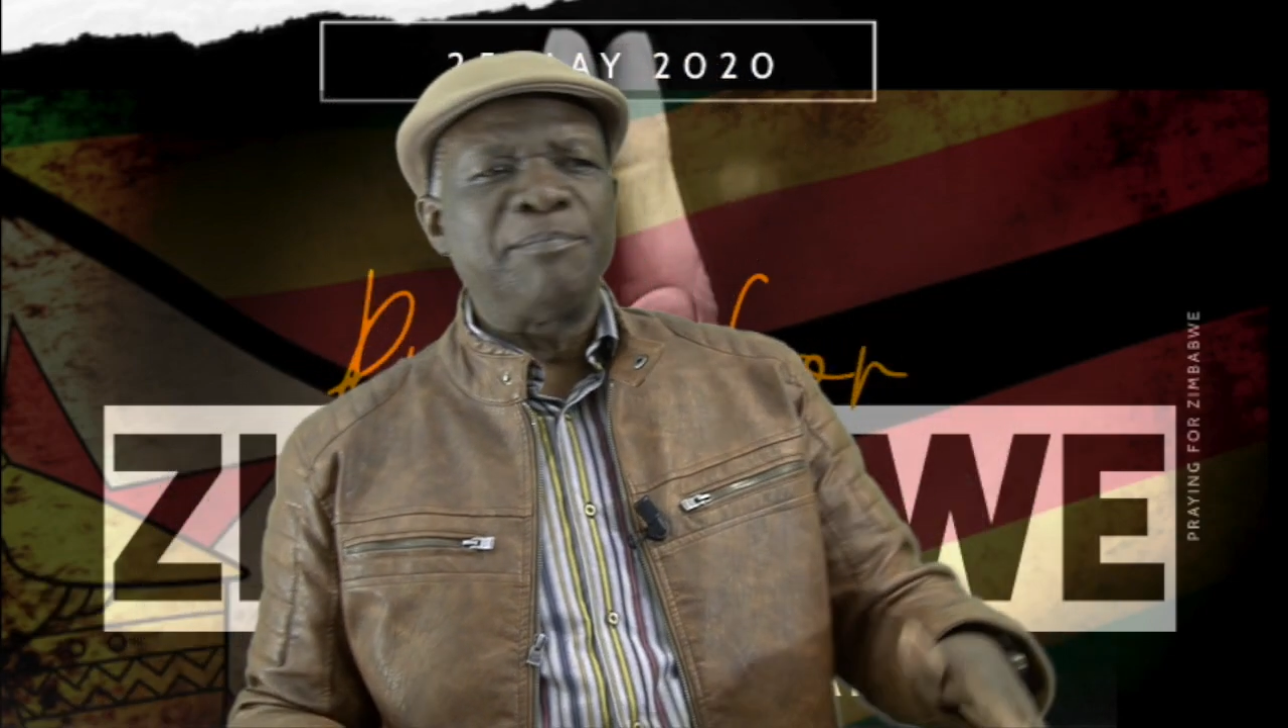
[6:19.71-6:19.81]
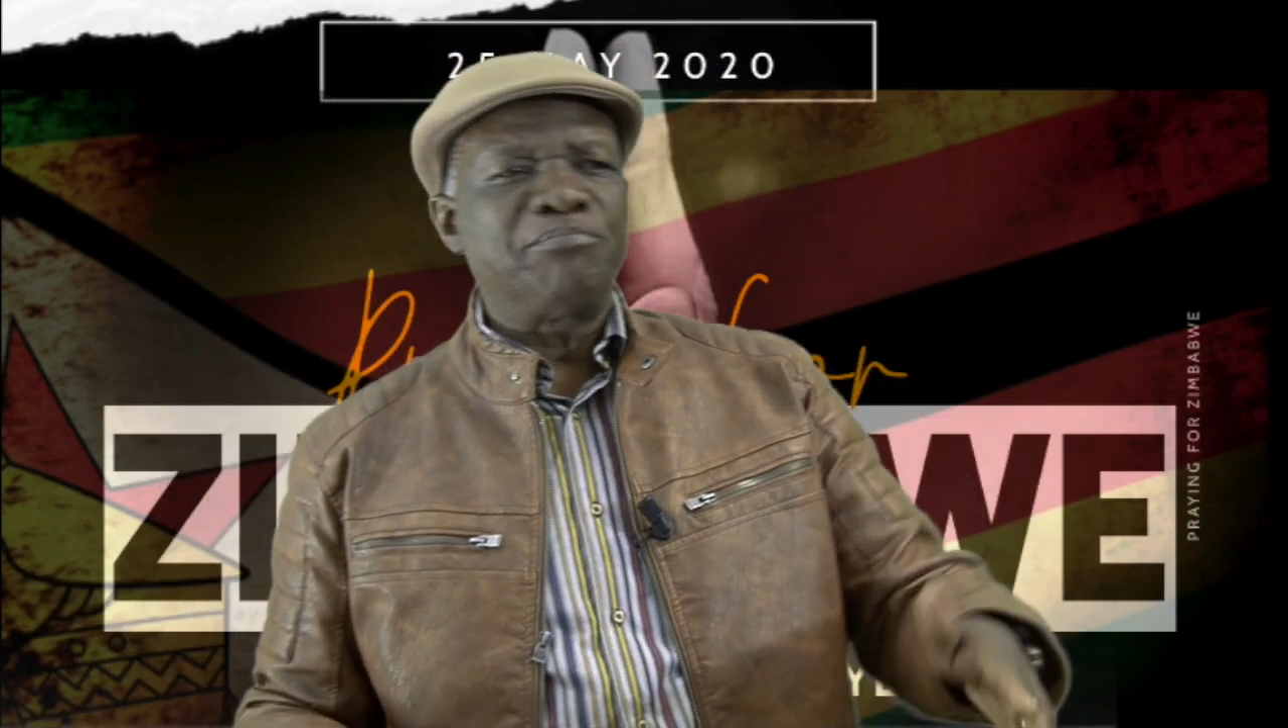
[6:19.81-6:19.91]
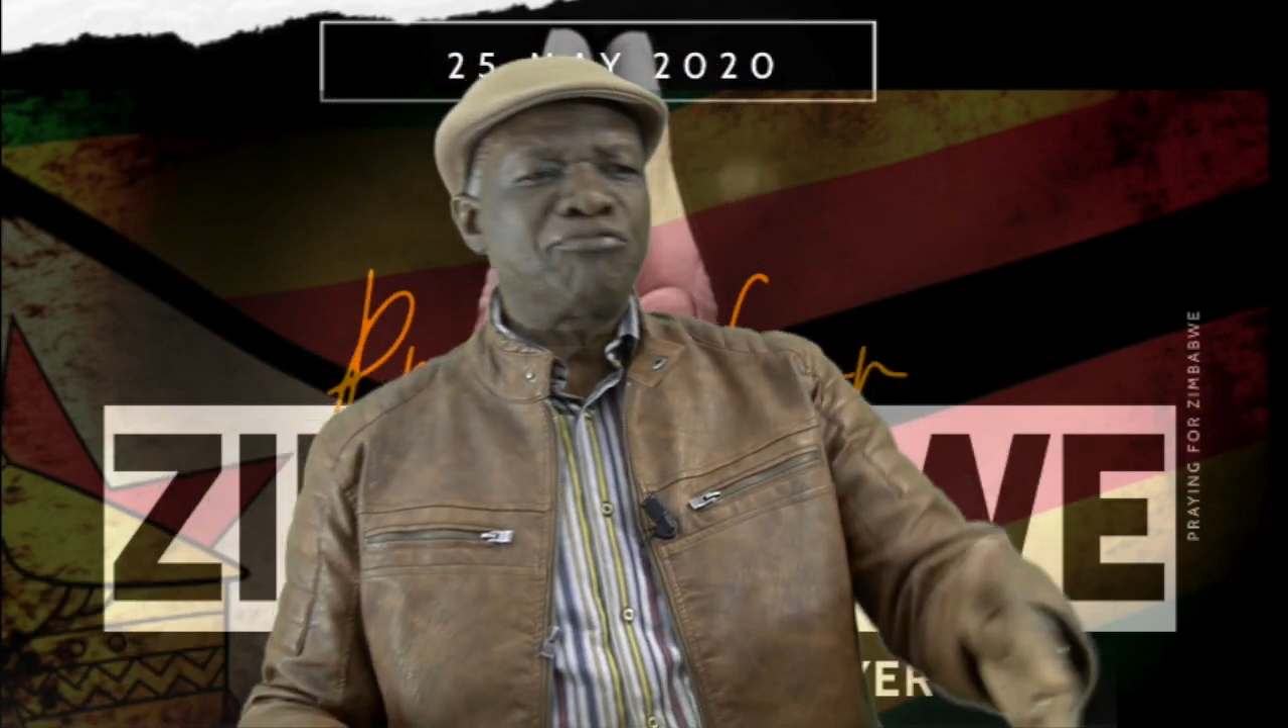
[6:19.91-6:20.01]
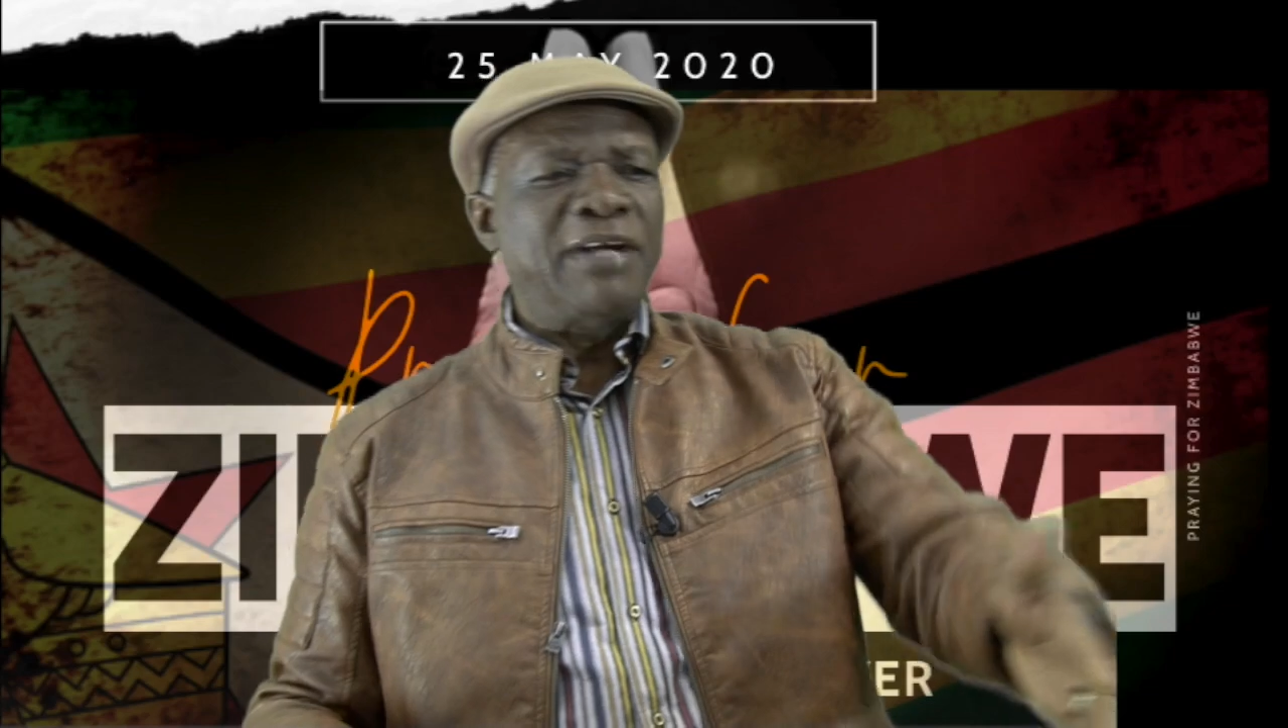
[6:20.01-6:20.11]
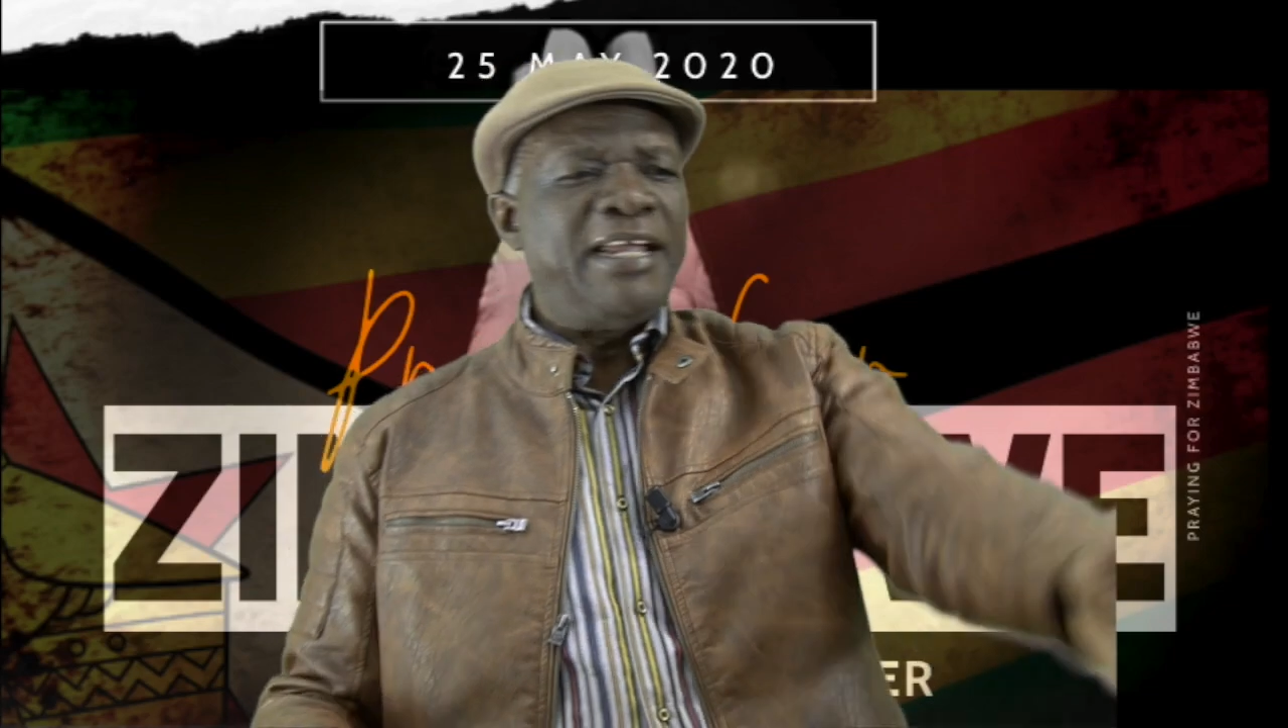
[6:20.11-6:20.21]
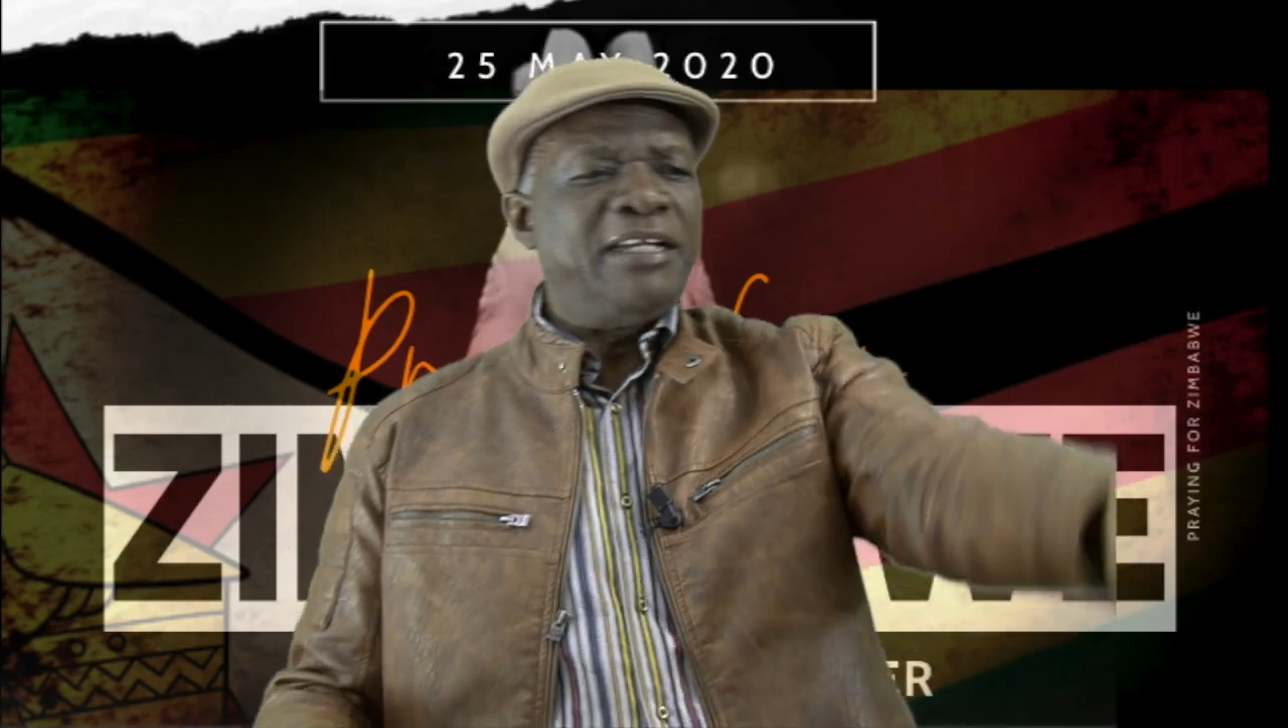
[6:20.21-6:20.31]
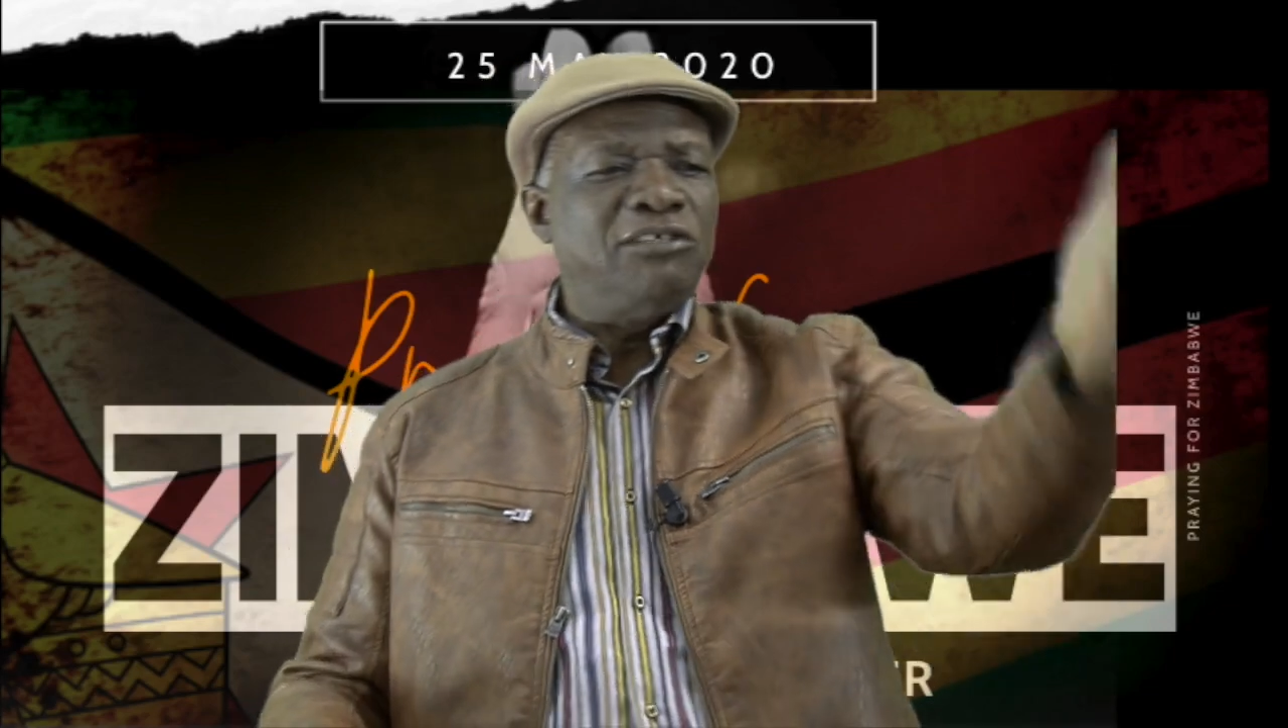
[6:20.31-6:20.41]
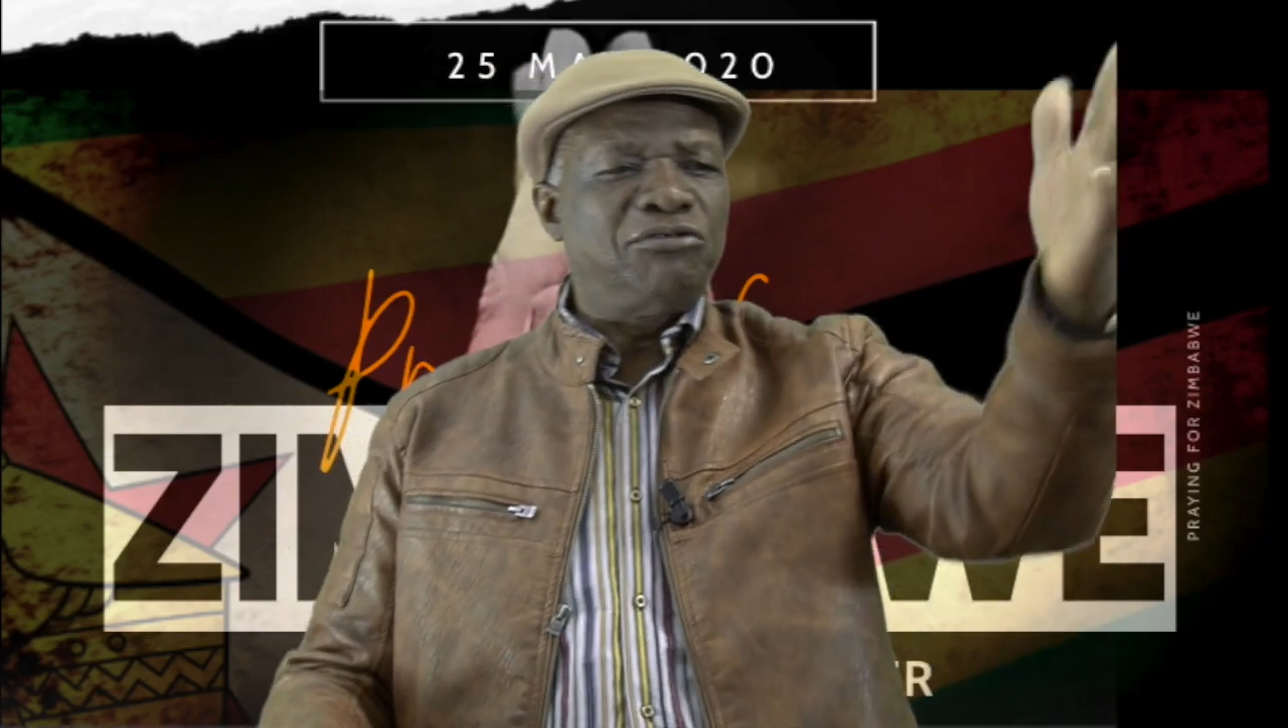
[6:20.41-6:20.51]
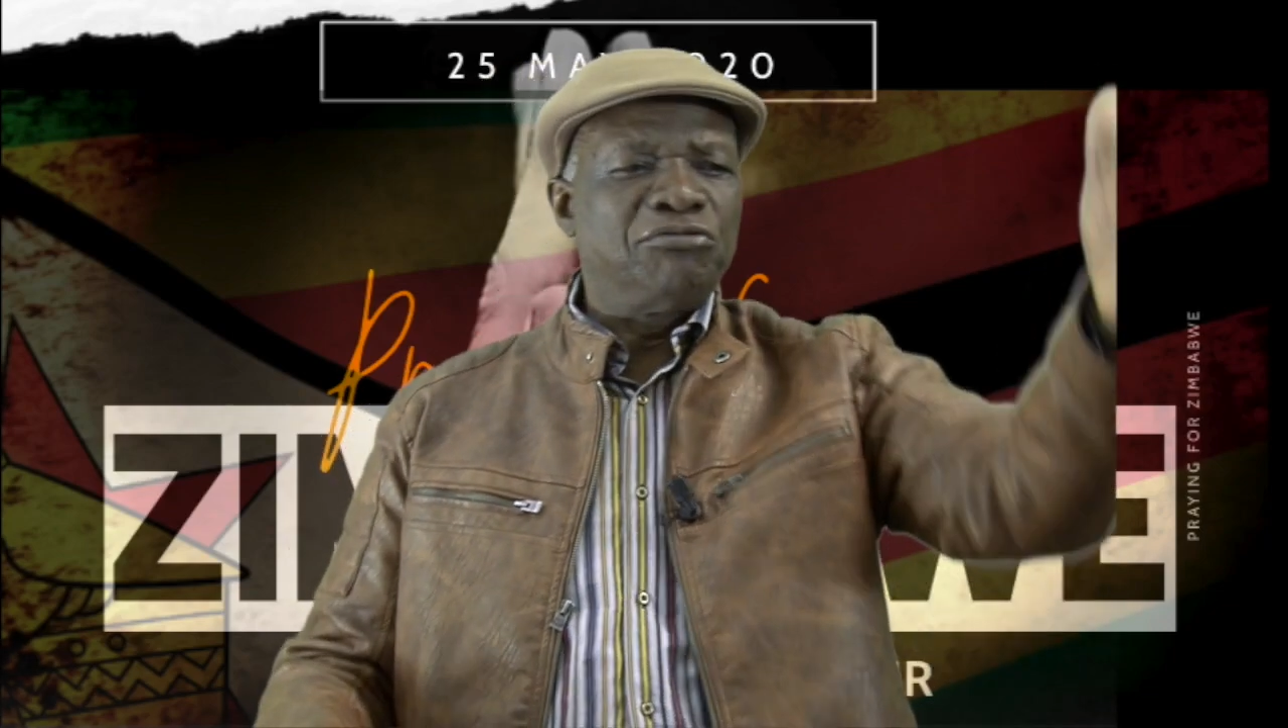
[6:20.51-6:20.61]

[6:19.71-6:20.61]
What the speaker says: praying